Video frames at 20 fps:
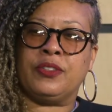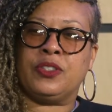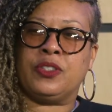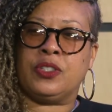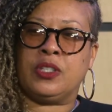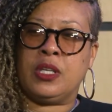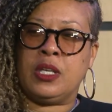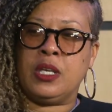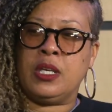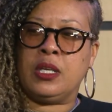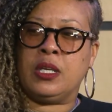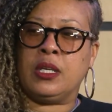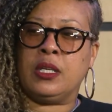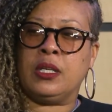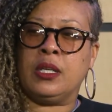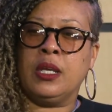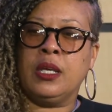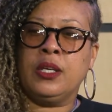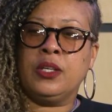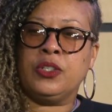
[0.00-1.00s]

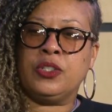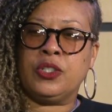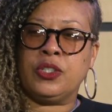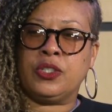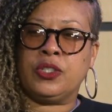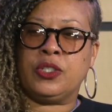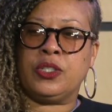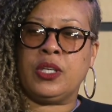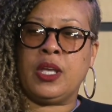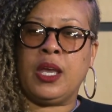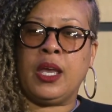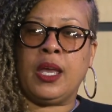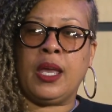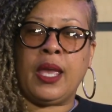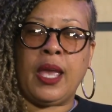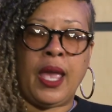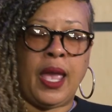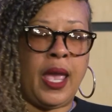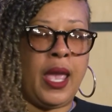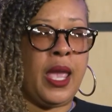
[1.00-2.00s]
seen to
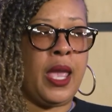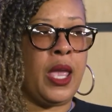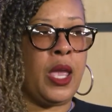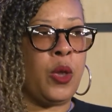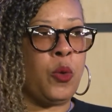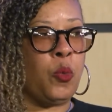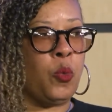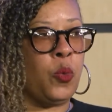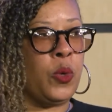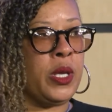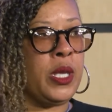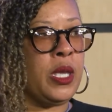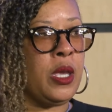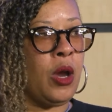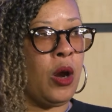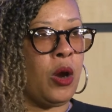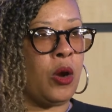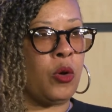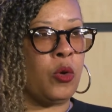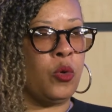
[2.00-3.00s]
say, hey, we
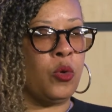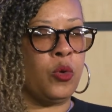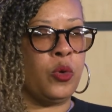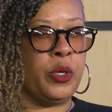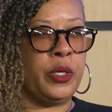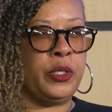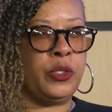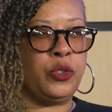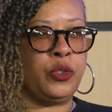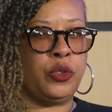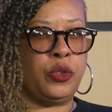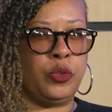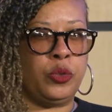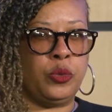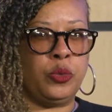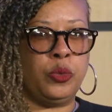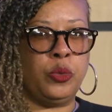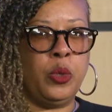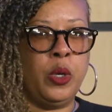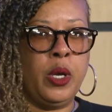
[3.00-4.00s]
are going
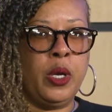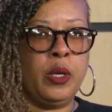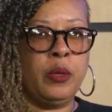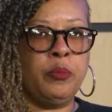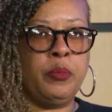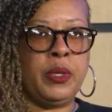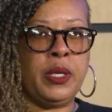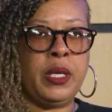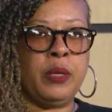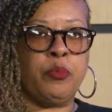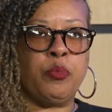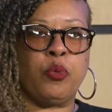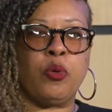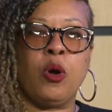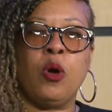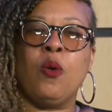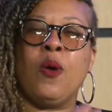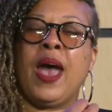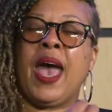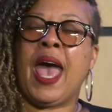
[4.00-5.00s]
to be
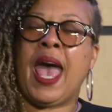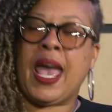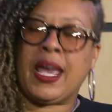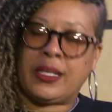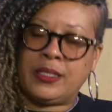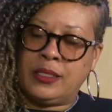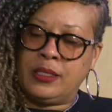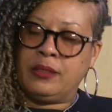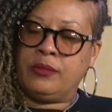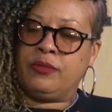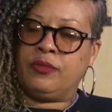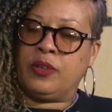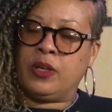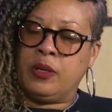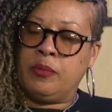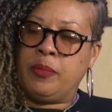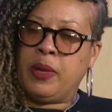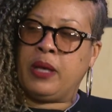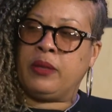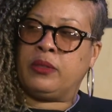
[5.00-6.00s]
proactive
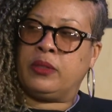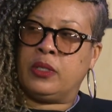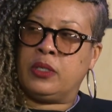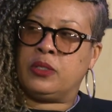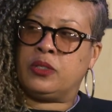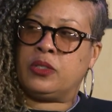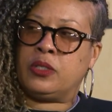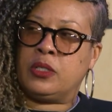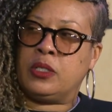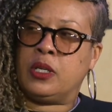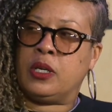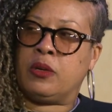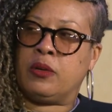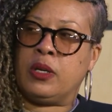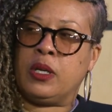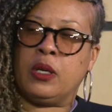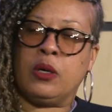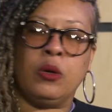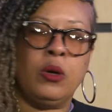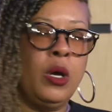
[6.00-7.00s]
about this
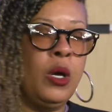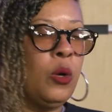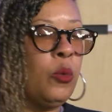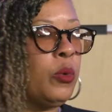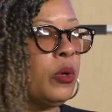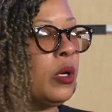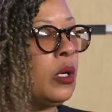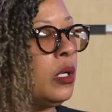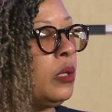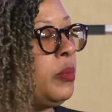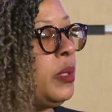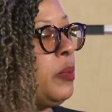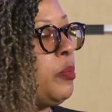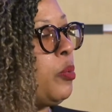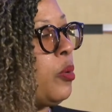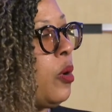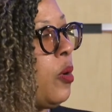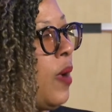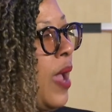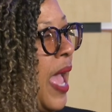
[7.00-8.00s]
scenario. We're going to be
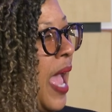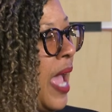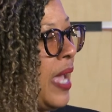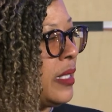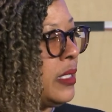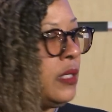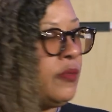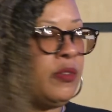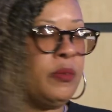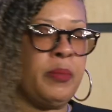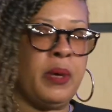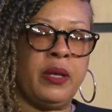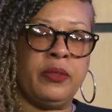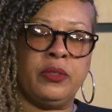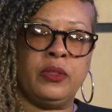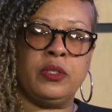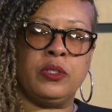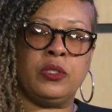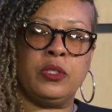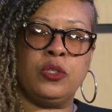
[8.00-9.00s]
proactive
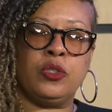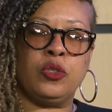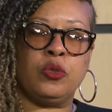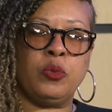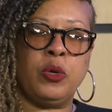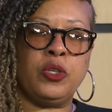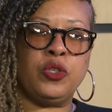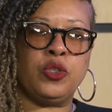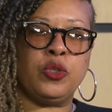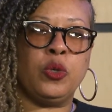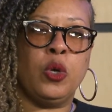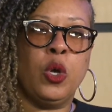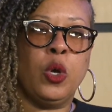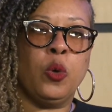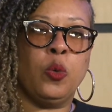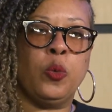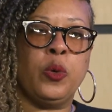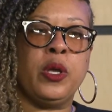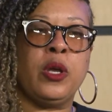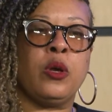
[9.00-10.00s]
about this situation.
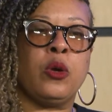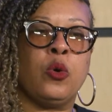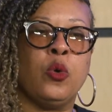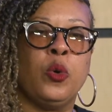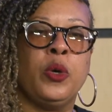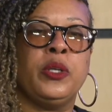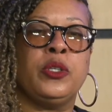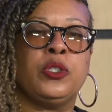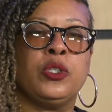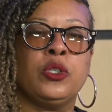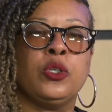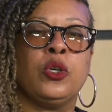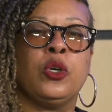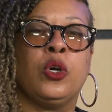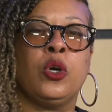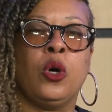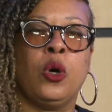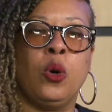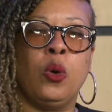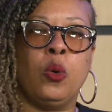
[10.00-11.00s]
We are going to
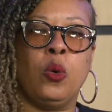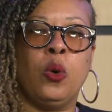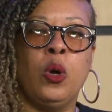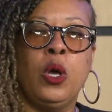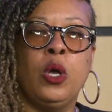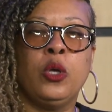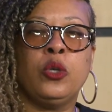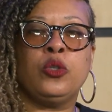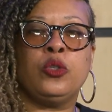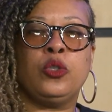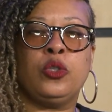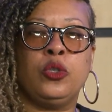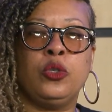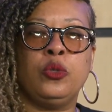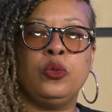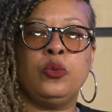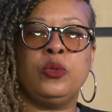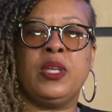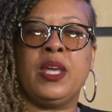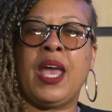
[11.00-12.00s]
go
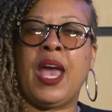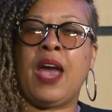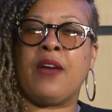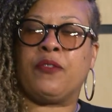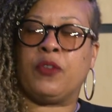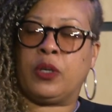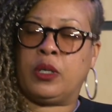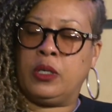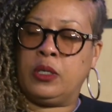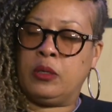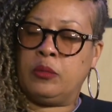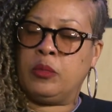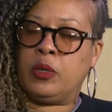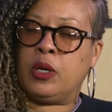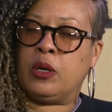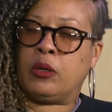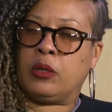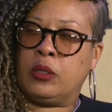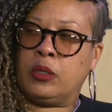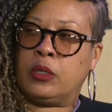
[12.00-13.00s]
to the African
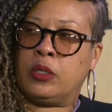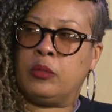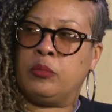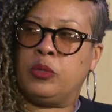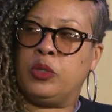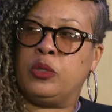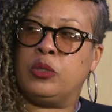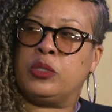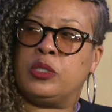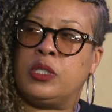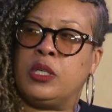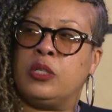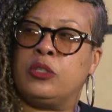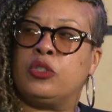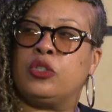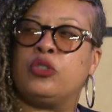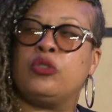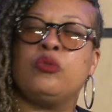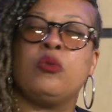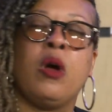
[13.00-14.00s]
American community
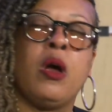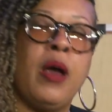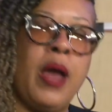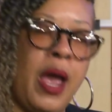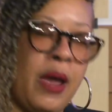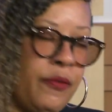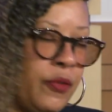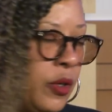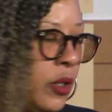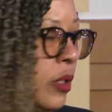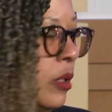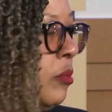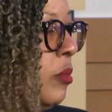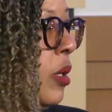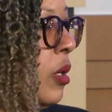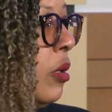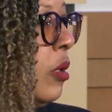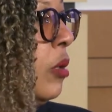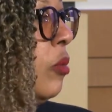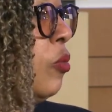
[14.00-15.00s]
and to our African
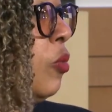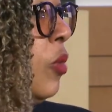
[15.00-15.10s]
American